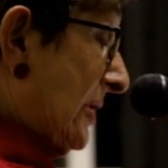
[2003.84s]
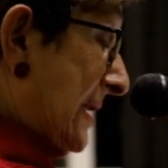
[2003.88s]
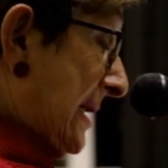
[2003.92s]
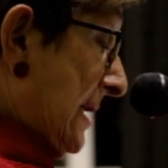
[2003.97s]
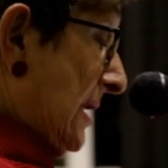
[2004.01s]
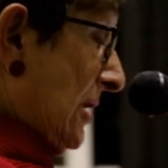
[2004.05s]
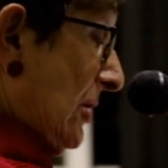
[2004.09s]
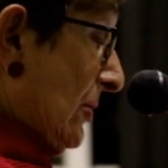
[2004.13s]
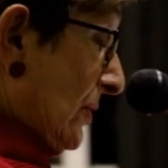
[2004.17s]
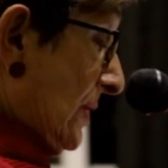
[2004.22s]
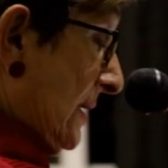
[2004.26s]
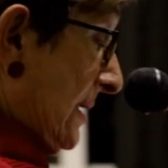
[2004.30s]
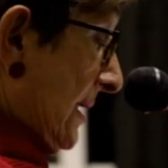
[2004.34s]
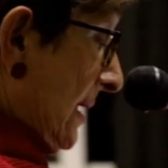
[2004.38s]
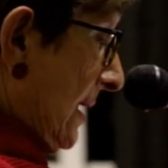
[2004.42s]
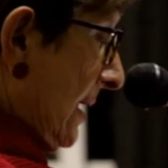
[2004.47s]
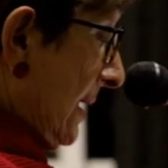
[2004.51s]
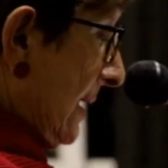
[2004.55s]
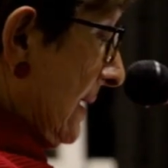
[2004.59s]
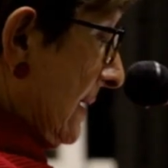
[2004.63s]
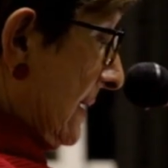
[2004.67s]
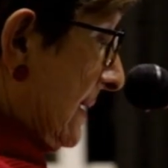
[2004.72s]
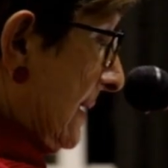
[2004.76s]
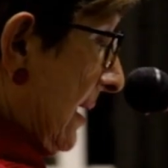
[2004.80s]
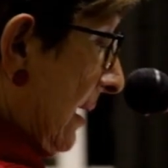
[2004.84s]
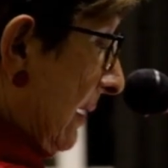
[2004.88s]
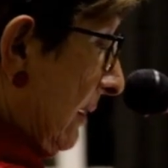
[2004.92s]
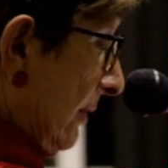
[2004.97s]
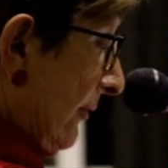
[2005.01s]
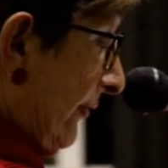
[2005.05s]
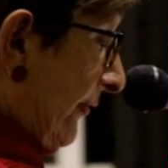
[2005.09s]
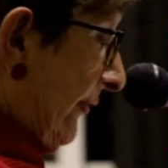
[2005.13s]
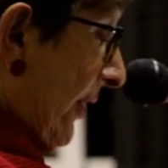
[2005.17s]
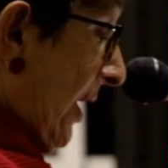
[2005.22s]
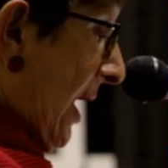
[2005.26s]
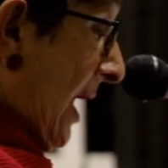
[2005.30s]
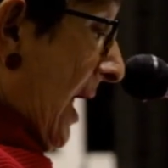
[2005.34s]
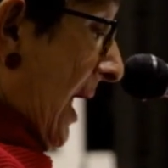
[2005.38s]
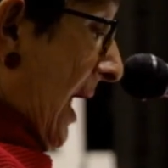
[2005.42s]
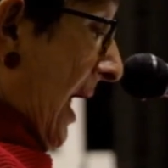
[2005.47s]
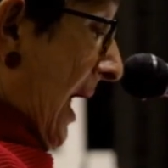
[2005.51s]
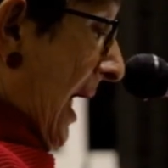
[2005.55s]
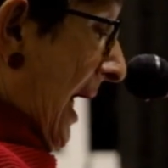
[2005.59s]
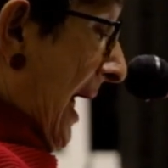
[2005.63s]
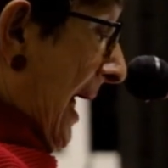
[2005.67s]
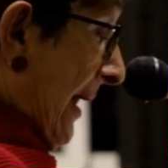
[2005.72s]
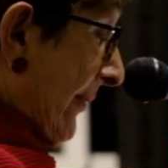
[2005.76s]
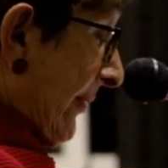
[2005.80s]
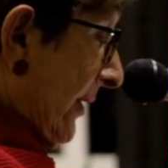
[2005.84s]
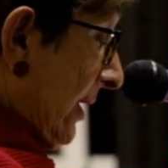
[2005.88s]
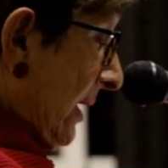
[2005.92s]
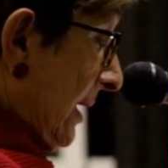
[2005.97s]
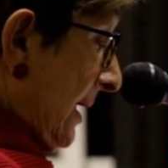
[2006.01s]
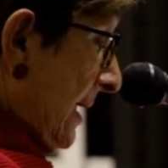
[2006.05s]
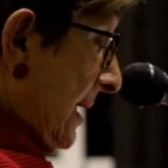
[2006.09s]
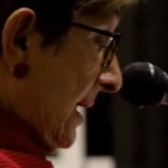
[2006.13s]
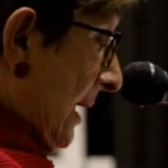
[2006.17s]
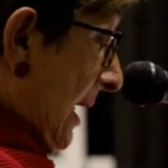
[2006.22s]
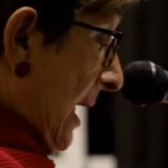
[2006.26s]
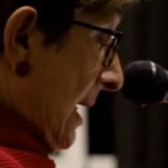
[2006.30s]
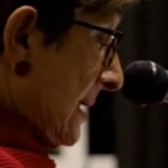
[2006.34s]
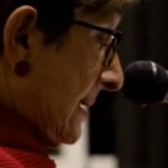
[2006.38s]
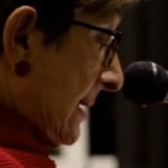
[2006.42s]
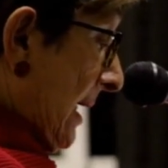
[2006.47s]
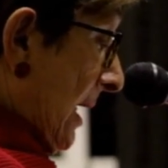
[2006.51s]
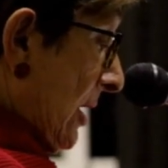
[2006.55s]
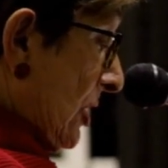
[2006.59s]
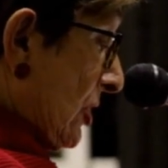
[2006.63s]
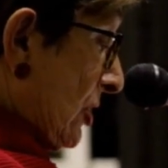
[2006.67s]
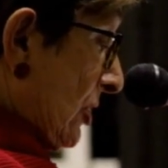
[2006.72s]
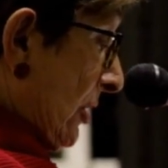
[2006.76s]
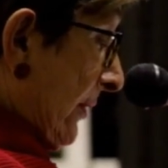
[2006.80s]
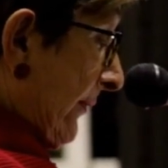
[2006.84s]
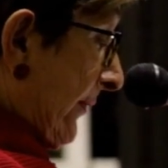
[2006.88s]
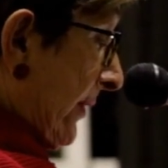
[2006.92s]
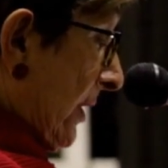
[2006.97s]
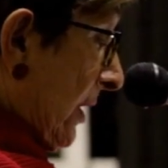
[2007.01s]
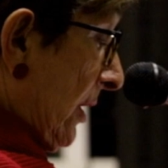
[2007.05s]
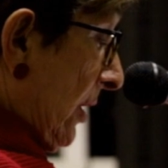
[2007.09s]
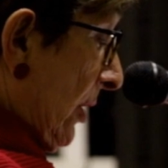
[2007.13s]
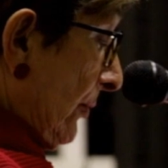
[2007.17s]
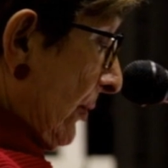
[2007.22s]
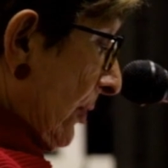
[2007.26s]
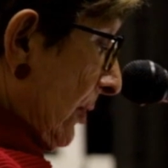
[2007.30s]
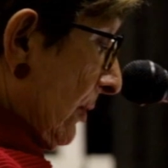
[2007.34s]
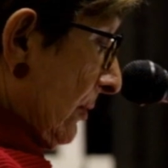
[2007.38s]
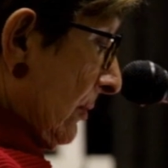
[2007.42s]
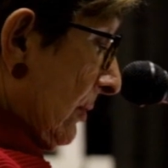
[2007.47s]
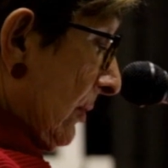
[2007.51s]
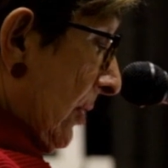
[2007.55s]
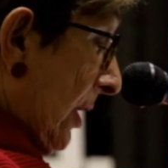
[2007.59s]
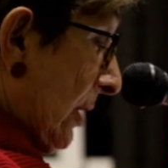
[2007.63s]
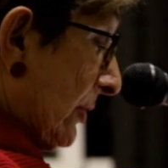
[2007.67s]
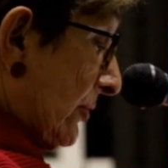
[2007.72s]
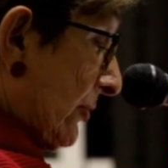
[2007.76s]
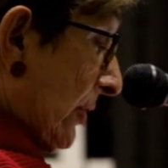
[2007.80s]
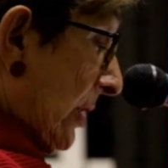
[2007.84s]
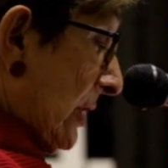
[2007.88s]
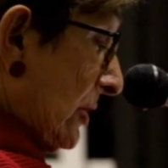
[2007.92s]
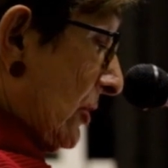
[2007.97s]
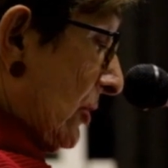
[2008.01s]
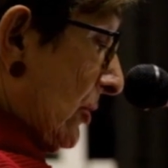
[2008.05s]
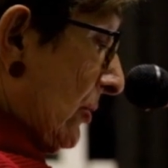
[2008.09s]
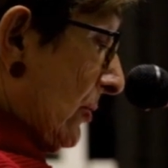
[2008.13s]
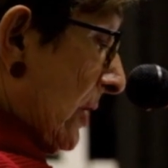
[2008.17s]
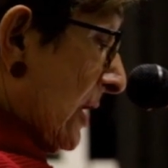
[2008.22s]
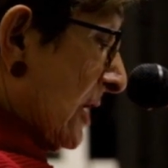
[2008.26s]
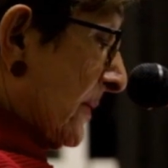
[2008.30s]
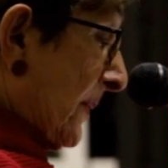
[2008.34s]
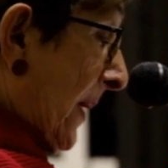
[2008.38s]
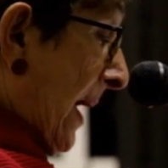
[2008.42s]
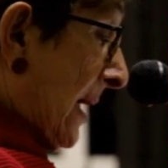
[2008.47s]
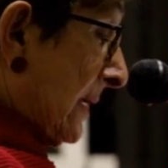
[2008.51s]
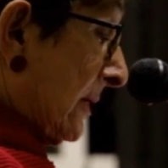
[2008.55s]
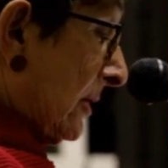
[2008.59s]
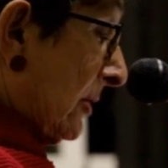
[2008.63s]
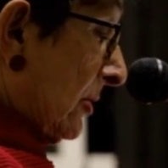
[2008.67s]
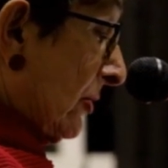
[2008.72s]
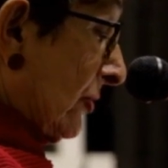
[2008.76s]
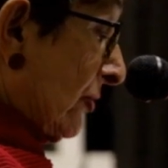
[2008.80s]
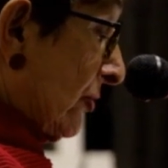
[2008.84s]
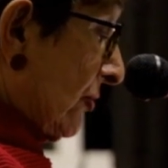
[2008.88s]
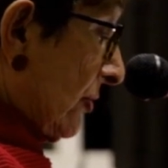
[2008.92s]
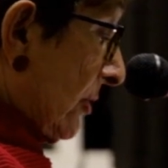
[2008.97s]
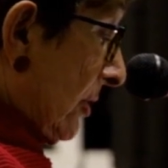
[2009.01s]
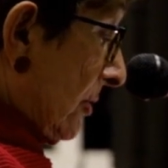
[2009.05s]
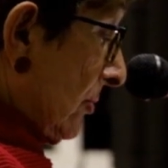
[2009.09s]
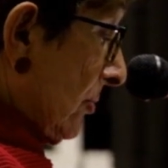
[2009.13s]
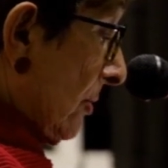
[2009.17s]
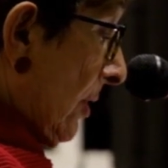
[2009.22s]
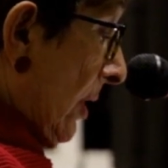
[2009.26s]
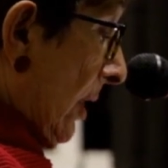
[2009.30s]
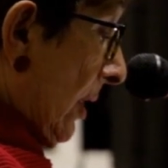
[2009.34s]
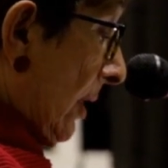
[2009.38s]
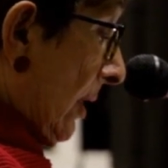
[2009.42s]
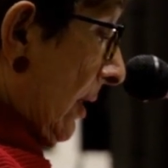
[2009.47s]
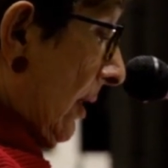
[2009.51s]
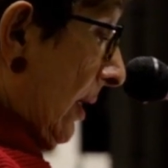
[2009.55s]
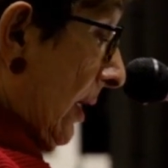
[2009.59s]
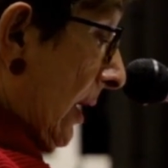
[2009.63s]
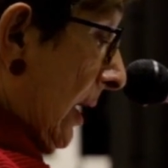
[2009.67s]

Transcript: the TUC itself, and the legalisation of colonial trade unions, but under control